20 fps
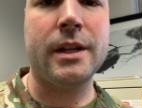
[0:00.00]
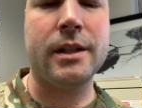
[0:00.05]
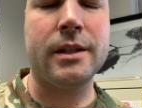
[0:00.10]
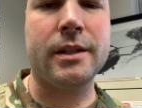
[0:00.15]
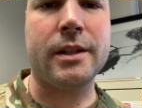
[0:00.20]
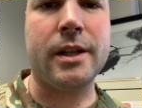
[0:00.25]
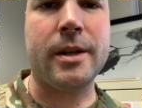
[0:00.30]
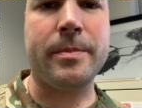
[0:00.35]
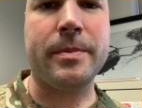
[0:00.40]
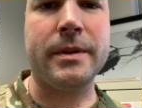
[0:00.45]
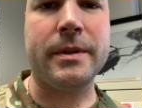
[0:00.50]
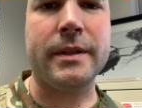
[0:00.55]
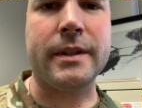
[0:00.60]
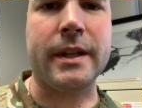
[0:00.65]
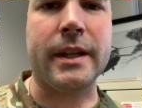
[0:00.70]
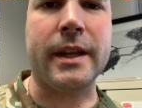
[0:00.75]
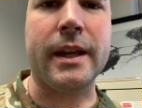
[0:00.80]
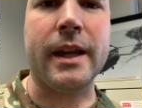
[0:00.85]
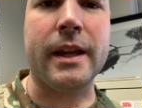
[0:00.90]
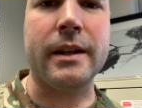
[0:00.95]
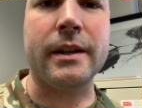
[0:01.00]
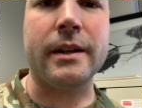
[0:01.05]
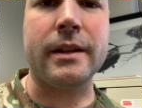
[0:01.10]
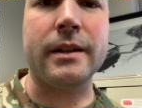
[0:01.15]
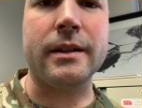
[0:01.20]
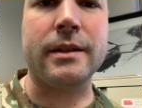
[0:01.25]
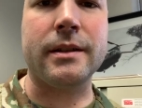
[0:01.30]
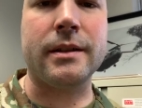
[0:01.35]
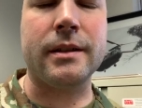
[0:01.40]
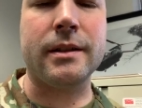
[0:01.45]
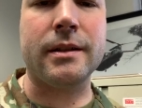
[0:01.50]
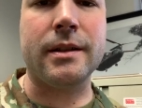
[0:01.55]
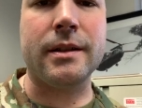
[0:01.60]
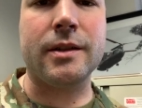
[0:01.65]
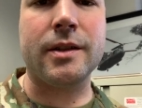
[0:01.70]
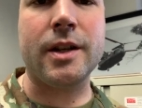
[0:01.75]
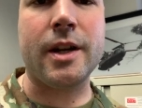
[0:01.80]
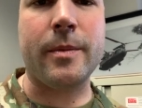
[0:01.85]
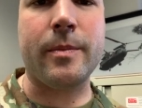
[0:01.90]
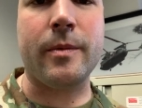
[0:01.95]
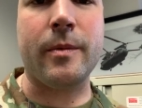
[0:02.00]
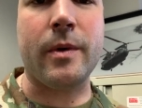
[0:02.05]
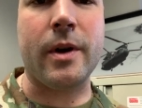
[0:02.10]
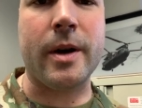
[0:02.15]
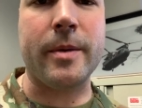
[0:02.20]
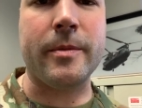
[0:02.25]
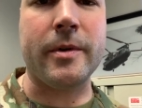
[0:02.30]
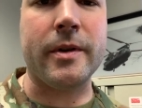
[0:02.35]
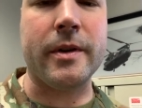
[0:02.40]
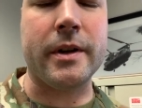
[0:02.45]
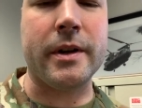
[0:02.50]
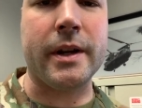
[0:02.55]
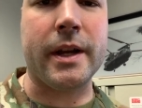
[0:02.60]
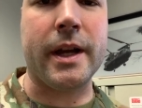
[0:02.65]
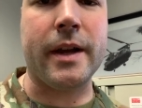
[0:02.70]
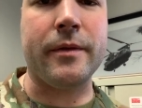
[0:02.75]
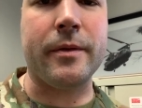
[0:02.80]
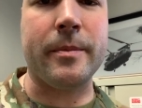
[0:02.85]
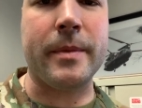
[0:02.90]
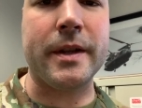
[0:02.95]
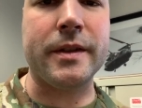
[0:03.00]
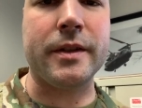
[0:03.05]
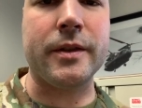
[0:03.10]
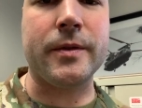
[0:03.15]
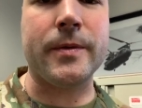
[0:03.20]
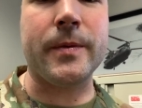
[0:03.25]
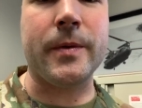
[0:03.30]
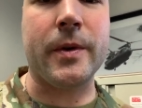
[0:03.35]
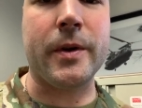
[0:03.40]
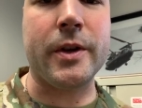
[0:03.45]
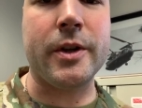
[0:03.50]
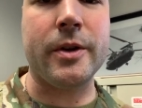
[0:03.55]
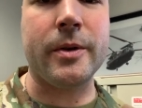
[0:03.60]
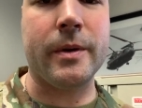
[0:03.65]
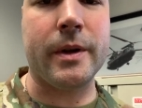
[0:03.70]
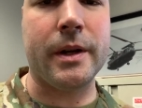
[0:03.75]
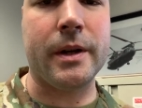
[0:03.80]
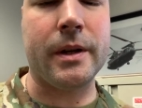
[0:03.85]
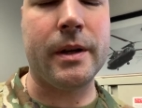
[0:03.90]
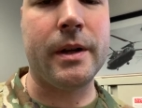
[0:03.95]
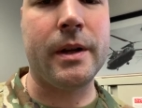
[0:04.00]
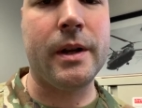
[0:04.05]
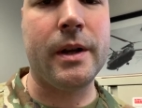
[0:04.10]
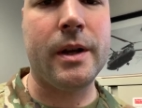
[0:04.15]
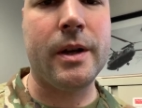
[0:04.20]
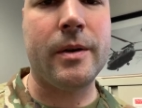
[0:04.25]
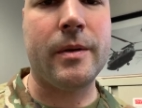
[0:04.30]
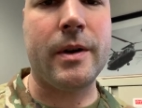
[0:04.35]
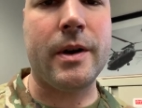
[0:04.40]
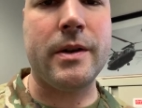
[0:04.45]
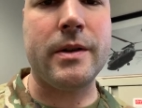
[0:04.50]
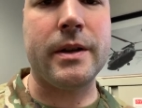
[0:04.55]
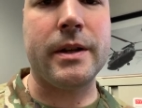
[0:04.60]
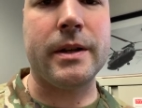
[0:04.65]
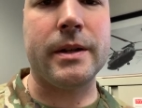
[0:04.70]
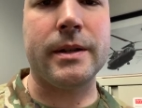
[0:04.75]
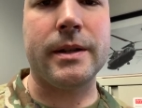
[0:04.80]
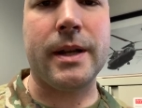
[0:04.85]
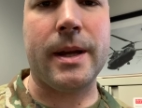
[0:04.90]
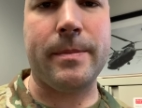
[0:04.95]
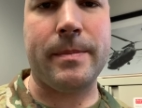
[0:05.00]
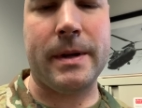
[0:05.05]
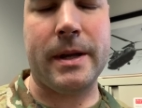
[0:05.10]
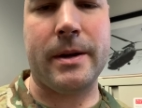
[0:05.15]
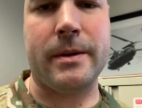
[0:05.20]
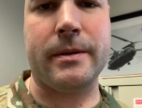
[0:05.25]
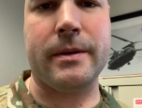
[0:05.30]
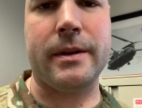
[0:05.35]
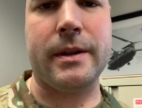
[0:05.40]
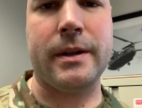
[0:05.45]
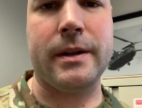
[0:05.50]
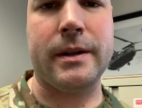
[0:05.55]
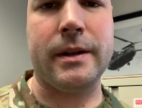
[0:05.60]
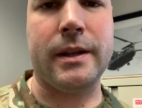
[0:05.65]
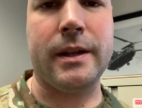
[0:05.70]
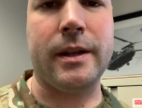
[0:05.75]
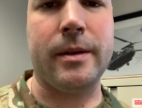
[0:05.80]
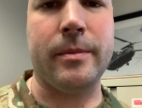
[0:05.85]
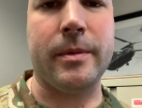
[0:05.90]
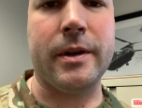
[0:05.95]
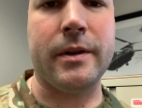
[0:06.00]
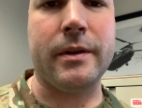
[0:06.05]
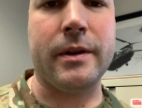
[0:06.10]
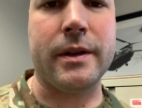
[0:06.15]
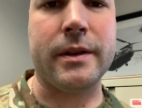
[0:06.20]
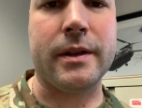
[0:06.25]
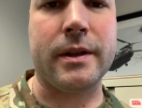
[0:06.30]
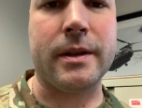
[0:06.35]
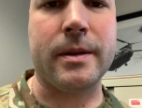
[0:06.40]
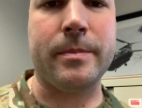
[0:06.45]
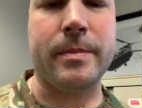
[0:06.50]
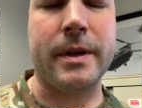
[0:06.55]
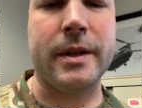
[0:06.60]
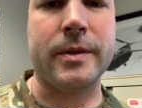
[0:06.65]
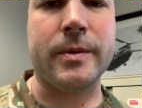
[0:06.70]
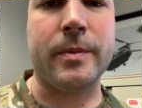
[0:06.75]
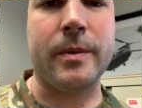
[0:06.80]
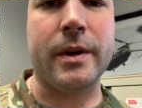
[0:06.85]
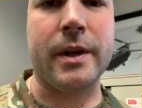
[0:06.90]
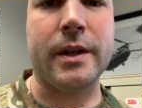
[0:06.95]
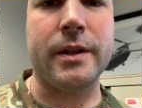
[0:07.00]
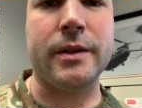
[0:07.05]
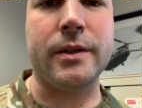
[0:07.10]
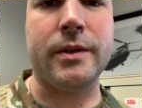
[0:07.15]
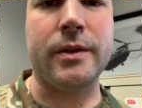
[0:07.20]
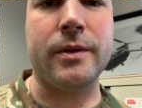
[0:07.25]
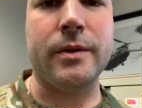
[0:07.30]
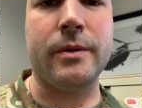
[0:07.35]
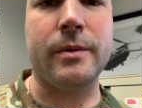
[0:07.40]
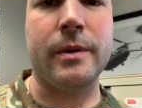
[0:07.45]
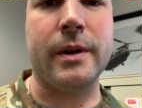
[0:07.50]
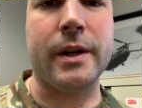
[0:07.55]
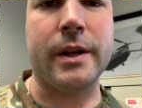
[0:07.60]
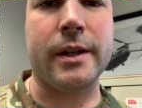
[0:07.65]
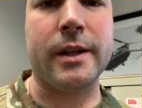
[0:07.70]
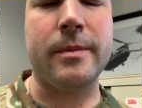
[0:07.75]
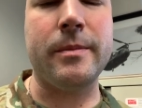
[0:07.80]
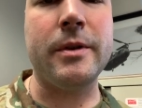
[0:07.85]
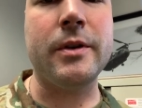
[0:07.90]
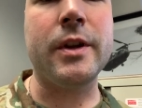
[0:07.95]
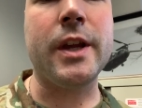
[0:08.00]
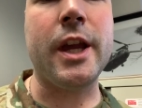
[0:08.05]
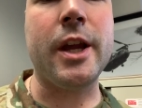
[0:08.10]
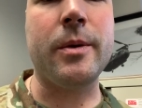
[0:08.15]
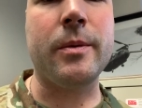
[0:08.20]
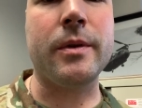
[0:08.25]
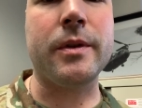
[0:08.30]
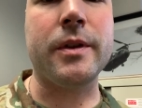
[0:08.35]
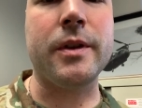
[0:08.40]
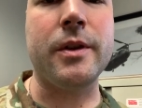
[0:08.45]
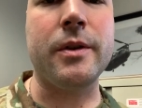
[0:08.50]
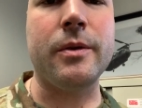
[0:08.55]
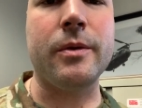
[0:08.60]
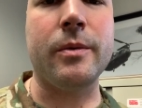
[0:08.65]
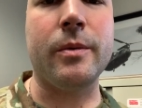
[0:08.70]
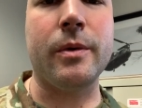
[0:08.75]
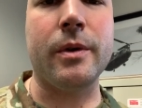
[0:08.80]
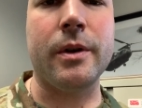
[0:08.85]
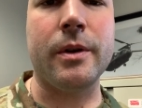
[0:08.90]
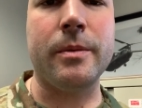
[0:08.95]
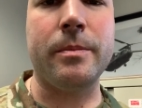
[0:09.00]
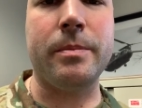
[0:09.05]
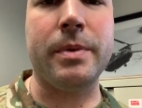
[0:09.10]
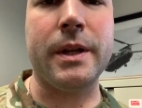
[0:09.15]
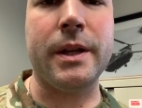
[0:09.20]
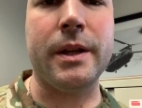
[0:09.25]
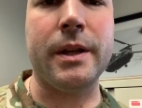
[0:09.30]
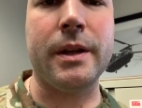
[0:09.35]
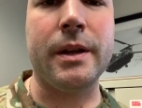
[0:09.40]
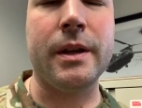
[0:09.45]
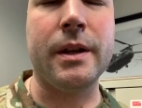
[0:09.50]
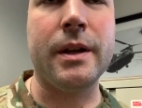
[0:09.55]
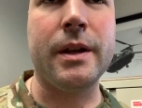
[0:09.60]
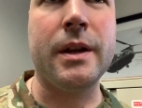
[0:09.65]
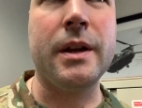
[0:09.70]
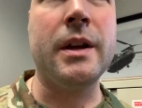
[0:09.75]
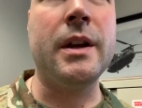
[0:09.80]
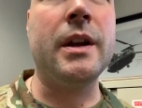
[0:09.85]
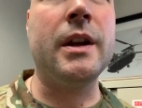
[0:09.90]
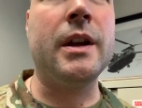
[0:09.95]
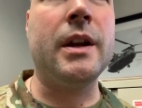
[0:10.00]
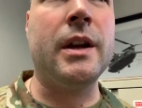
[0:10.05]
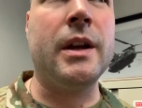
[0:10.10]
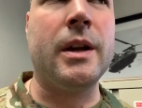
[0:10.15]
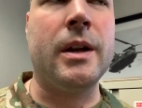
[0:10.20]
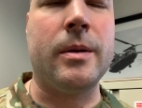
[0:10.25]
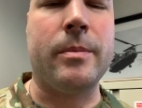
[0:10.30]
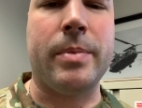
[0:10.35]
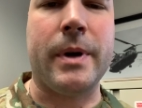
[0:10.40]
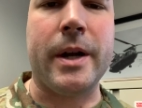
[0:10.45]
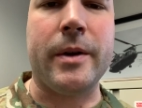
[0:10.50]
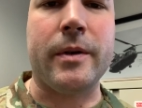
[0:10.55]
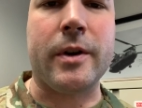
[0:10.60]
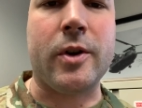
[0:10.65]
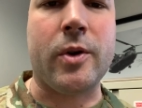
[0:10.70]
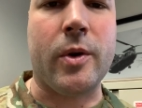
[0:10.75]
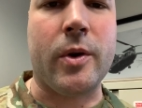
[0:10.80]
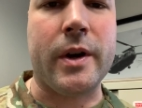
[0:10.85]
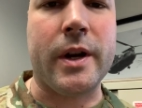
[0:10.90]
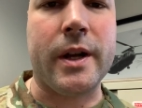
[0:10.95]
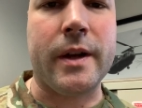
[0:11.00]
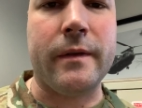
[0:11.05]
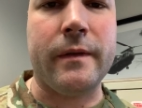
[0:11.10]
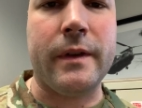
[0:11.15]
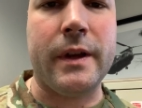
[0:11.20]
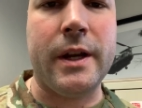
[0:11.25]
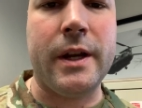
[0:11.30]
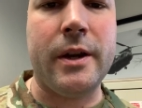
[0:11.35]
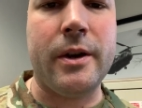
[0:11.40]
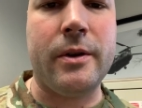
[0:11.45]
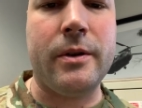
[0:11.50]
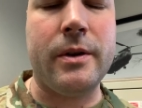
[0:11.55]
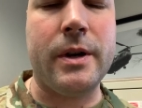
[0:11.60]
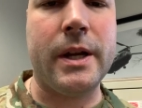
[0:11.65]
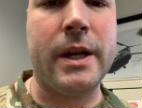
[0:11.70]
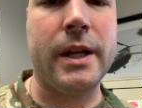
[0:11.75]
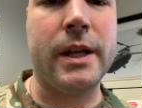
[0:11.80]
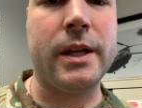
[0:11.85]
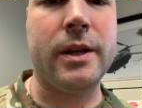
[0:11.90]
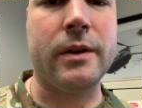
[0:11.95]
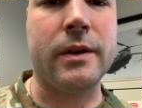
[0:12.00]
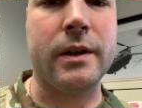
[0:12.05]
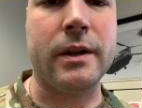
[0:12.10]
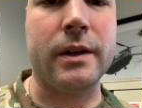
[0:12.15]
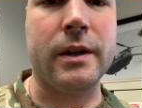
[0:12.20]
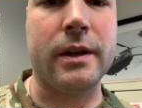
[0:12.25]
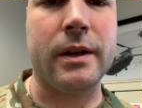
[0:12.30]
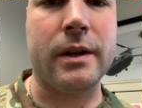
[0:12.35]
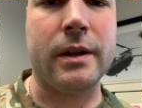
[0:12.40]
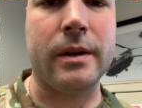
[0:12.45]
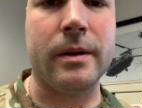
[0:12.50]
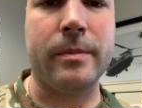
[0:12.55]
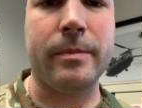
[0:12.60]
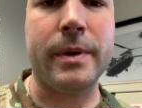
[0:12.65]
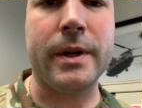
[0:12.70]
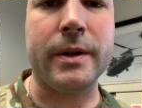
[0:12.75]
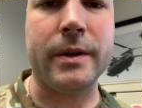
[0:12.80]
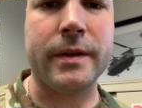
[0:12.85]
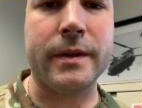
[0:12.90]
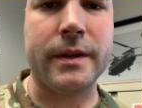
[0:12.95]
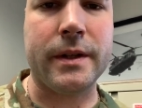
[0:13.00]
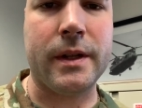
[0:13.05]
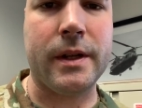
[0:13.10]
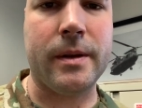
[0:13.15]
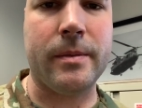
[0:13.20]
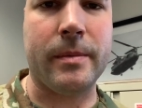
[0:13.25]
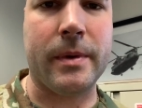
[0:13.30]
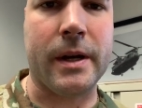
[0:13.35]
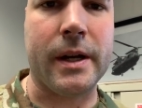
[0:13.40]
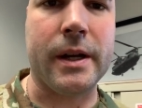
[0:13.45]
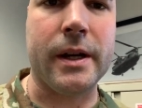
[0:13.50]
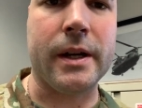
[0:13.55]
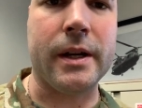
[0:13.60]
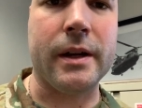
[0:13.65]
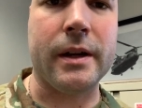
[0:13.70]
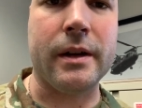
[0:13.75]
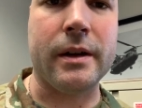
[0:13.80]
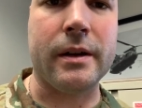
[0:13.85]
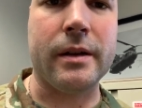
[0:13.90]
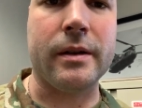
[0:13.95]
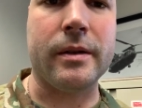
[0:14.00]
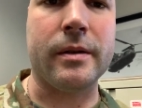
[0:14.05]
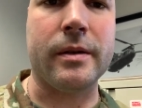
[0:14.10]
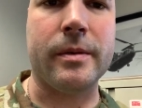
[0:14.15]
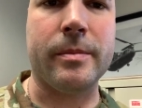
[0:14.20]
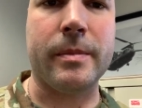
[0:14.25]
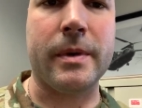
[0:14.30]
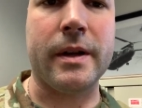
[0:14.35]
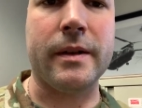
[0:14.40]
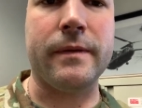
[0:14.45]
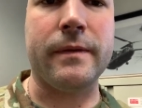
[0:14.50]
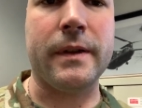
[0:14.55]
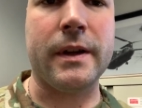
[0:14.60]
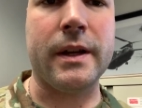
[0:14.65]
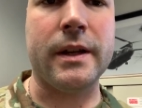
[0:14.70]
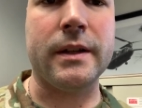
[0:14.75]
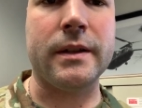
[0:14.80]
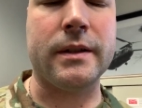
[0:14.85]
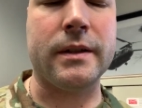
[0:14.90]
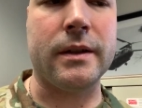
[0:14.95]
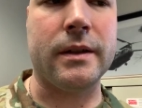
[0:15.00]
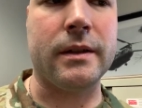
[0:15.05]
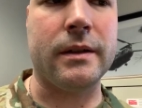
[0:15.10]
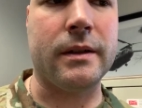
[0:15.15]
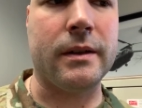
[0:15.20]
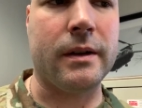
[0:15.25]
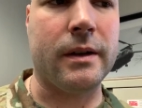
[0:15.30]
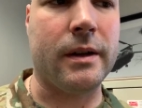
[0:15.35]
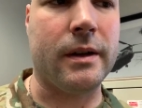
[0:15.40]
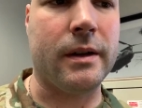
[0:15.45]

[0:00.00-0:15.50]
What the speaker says: Chaplains and candidates, this is Chaplain Weimer, and I have a message for you. And rather than typing out an email, I thought the best way to communicate with you would be by recording a video. You can better see my face and